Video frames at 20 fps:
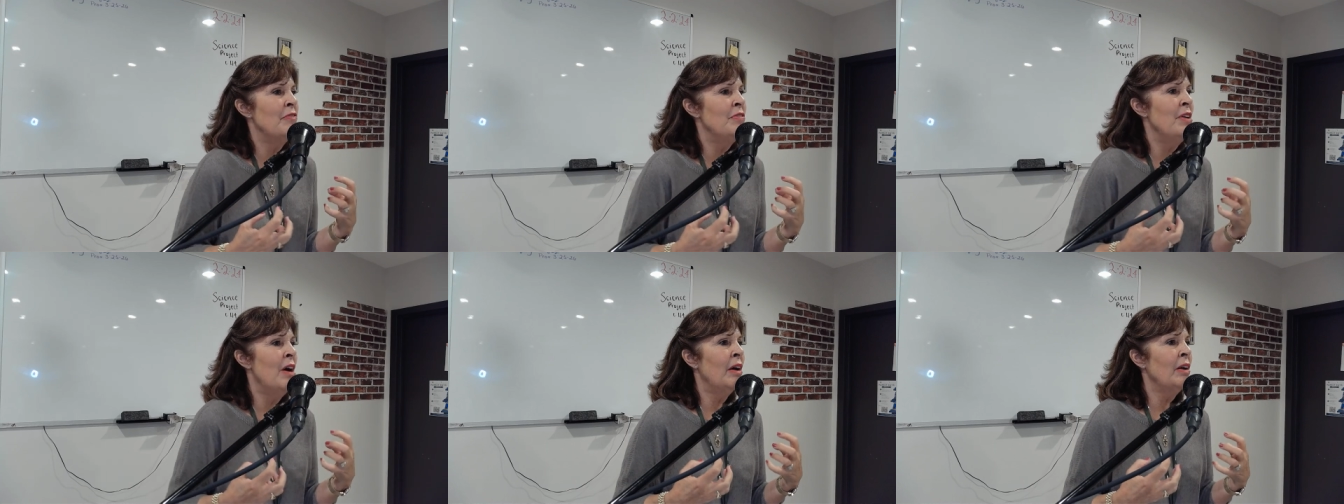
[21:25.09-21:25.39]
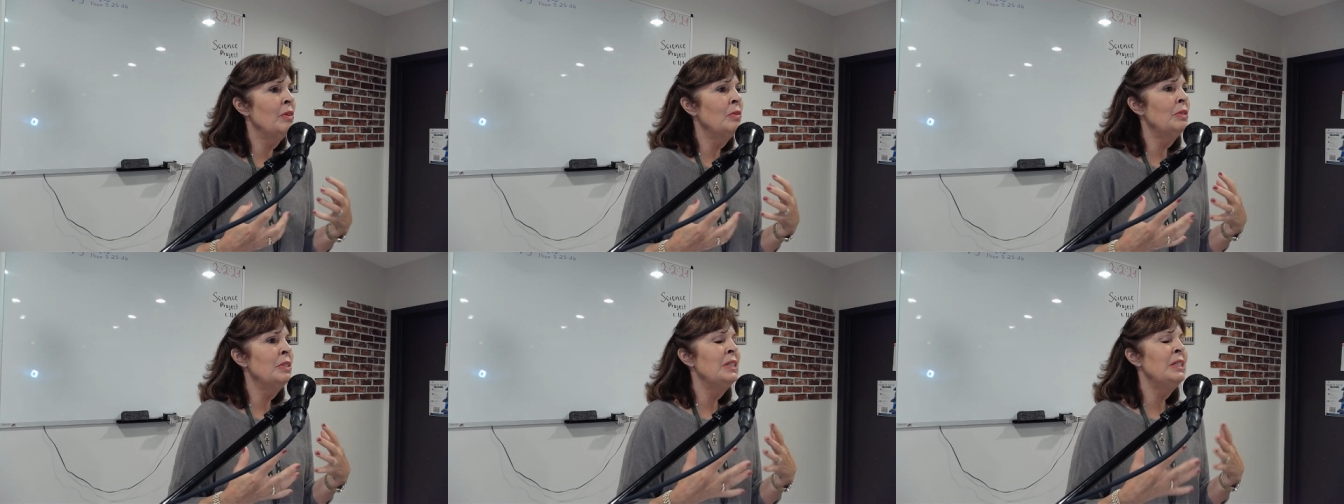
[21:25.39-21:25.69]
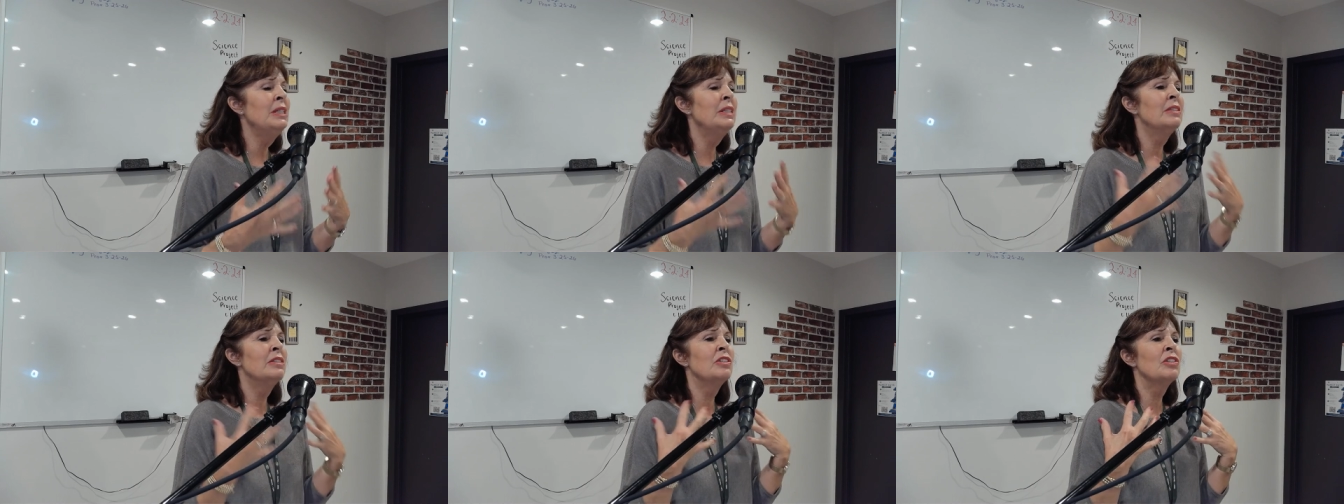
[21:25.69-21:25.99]
not only
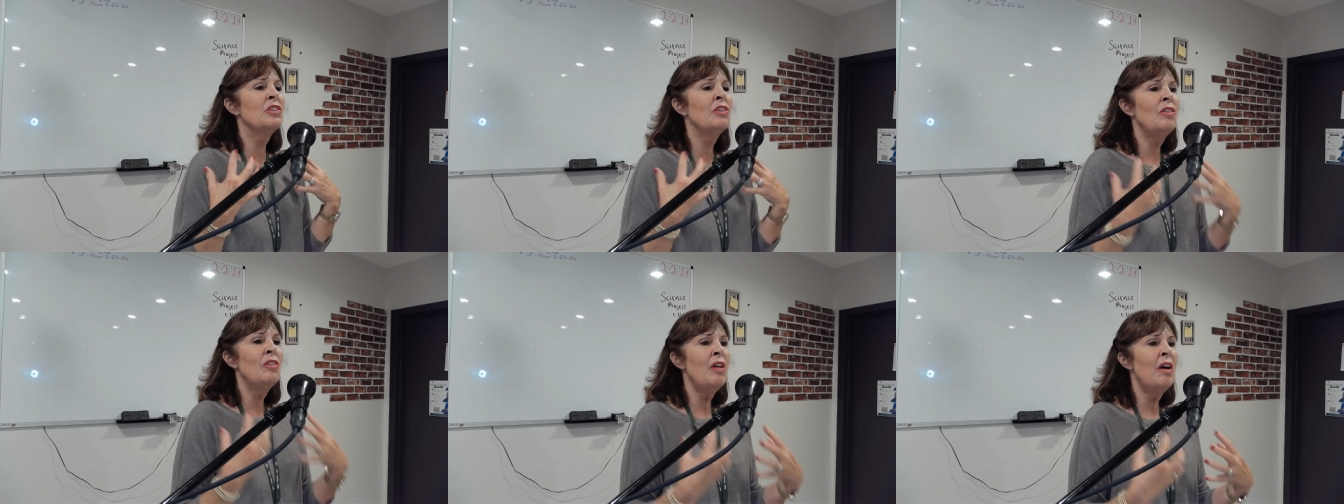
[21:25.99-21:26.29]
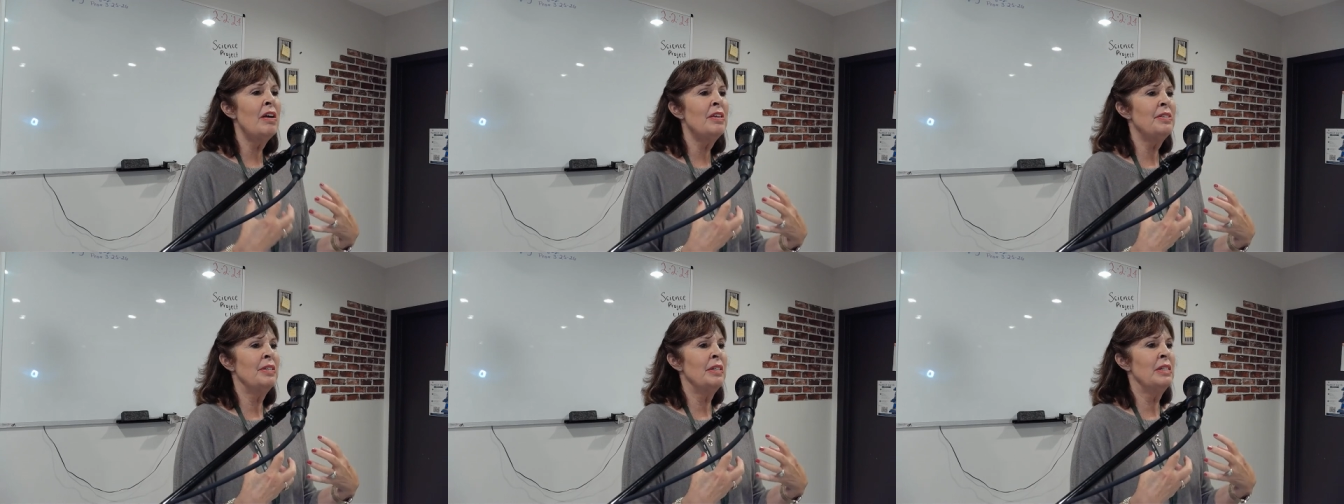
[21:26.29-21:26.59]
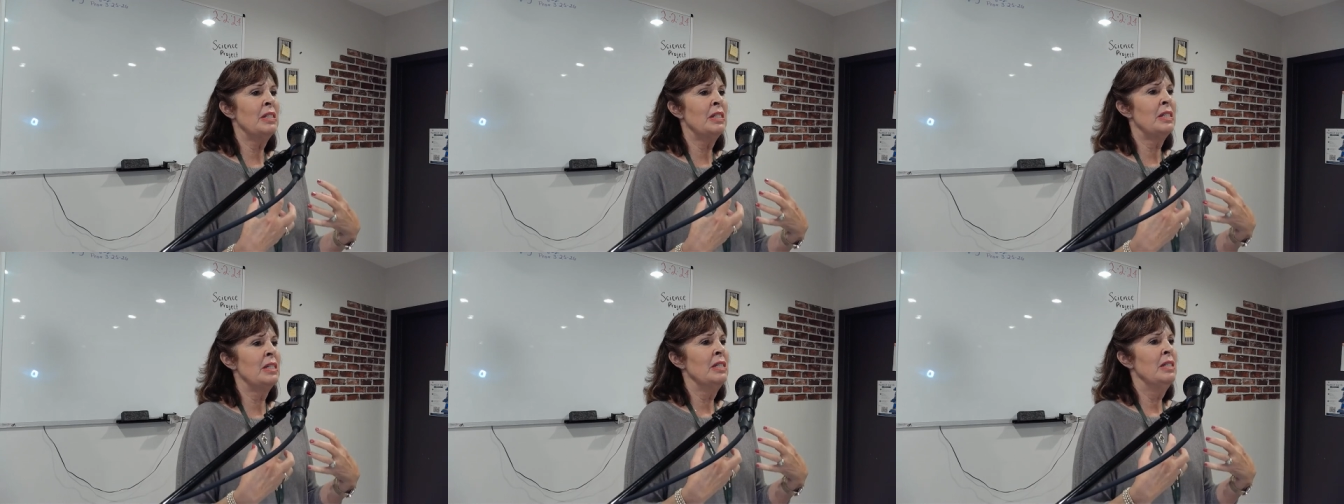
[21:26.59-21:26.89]
in our
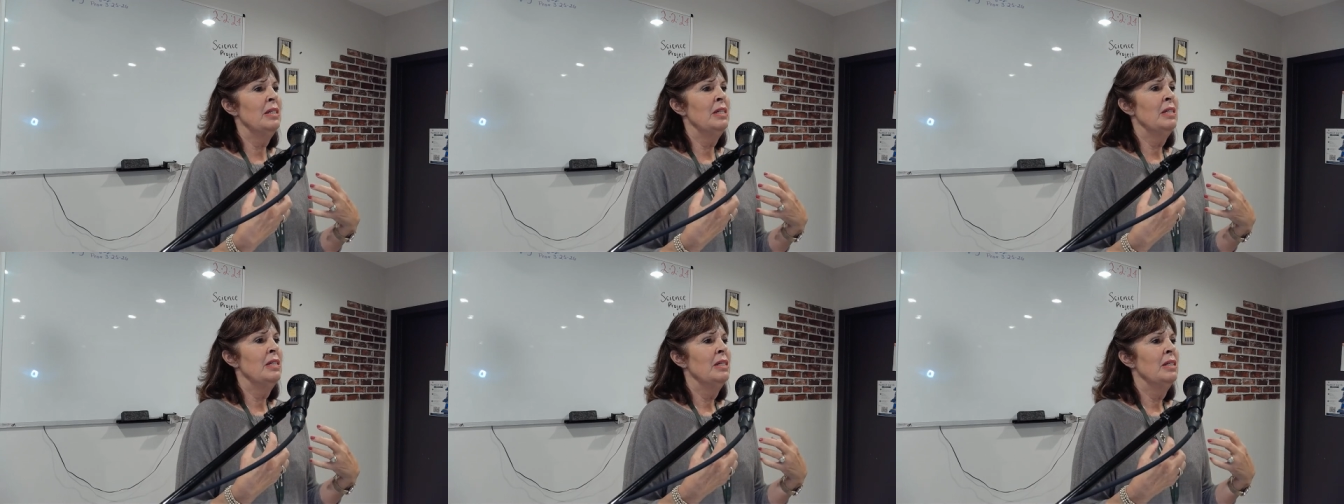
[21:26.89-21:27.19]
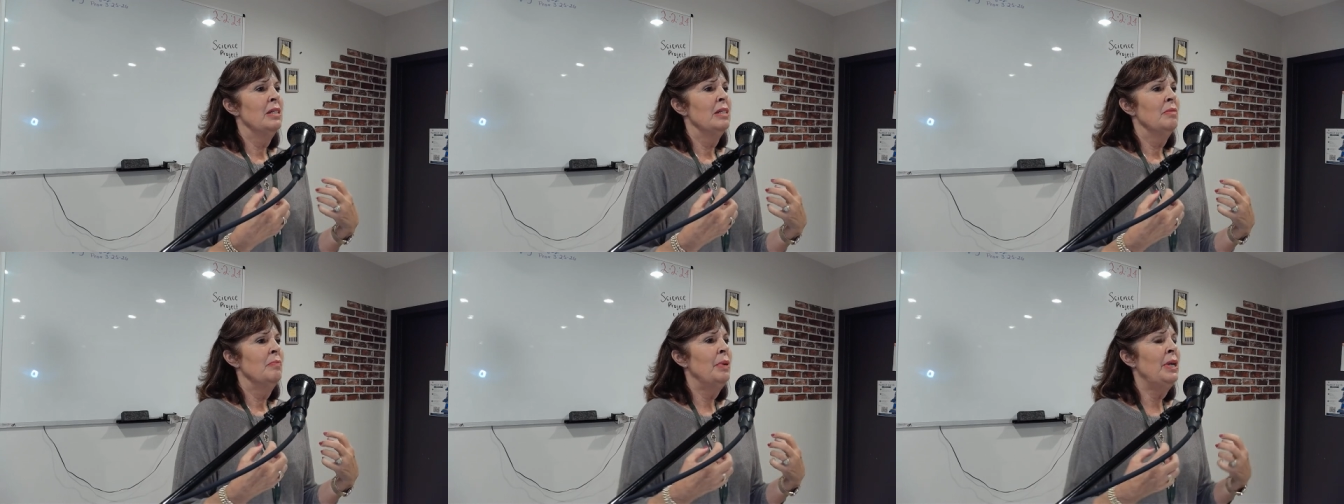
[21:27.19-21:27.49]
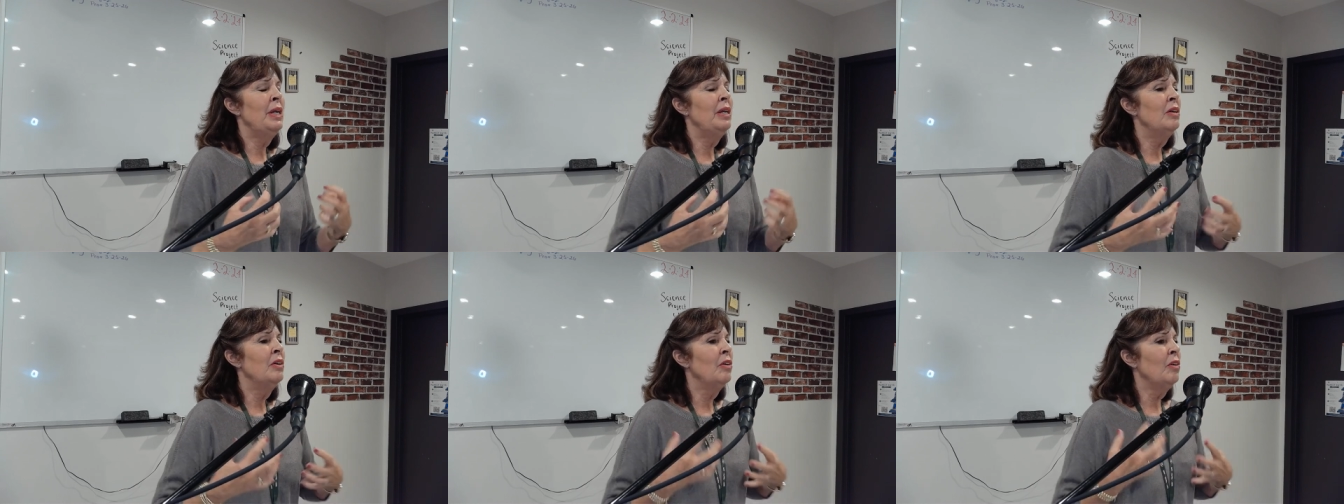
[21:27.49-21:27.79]
closets, but
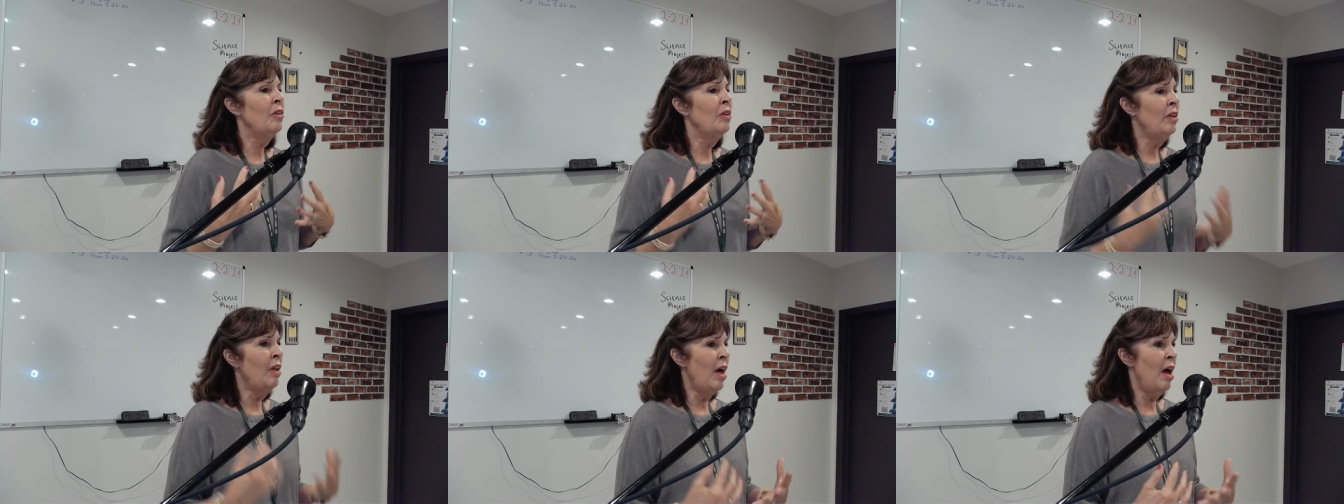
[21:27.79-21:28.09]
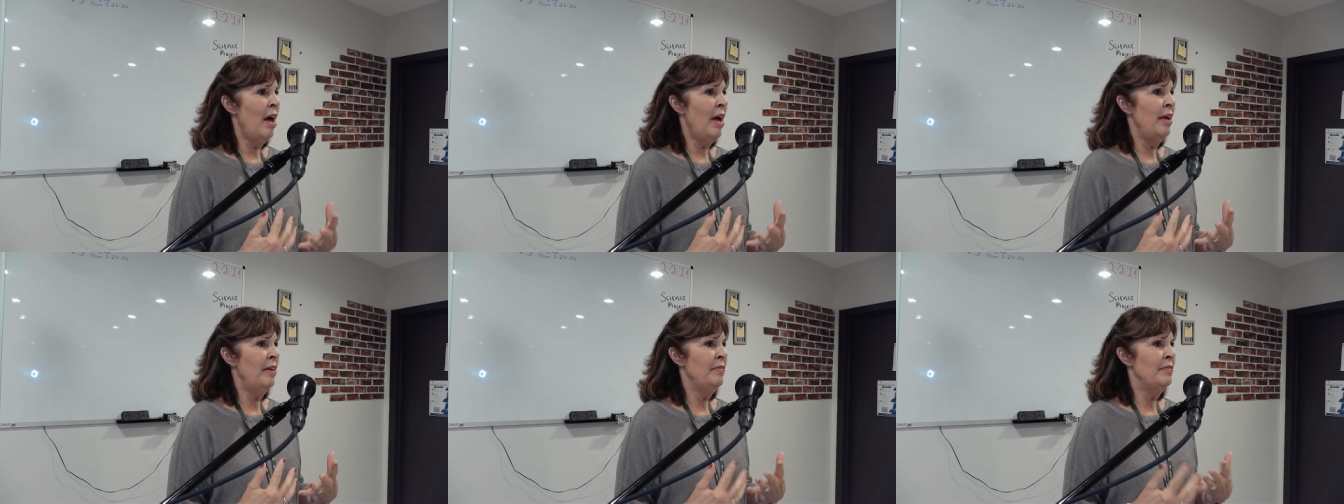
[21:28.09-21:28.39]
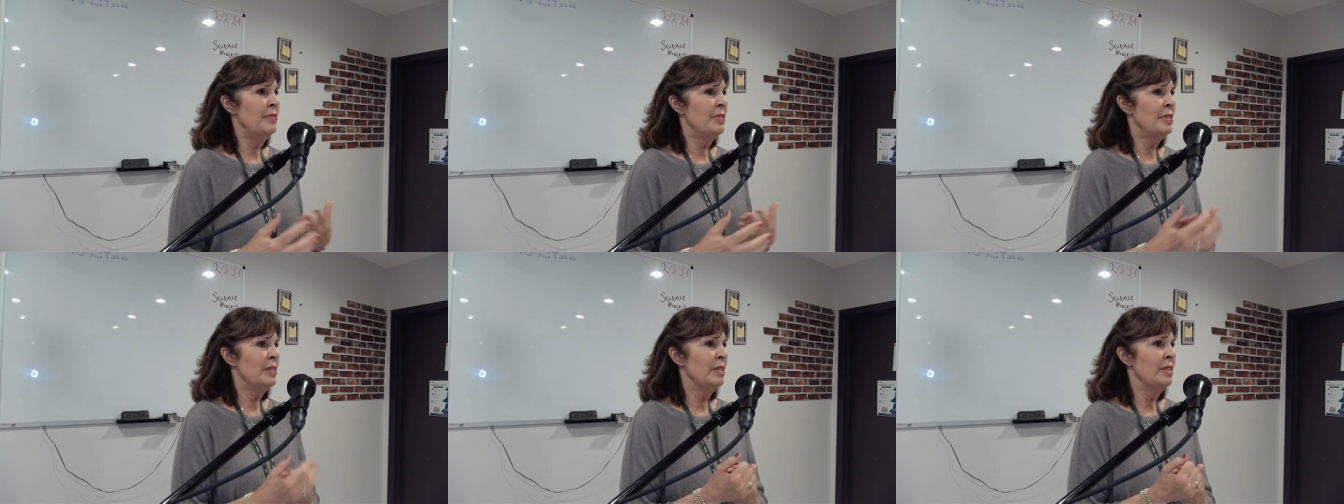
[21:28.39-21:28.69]
in our
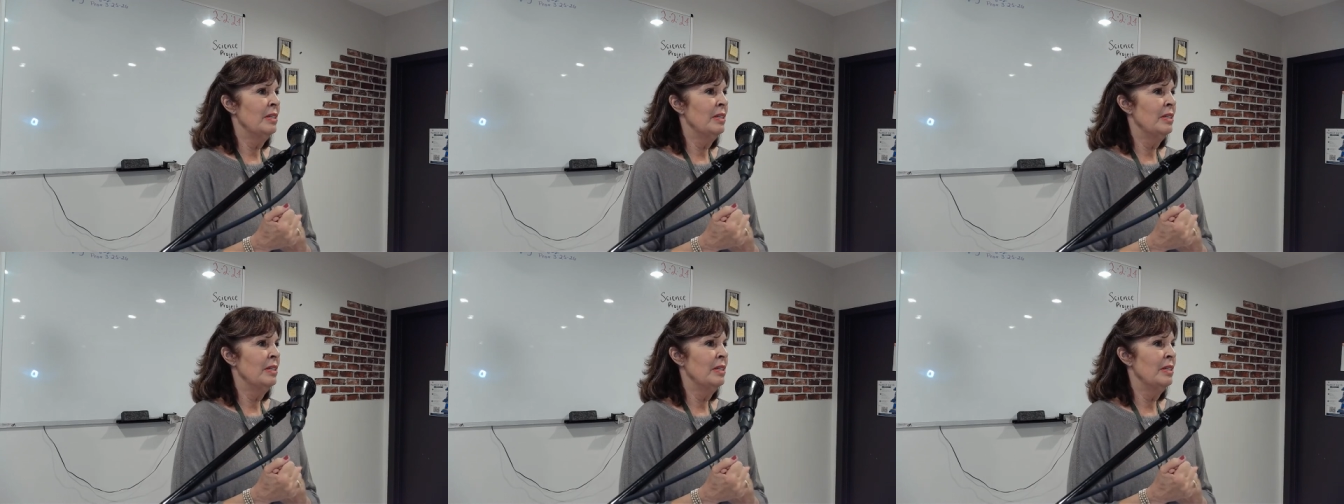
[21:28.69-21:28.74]
lives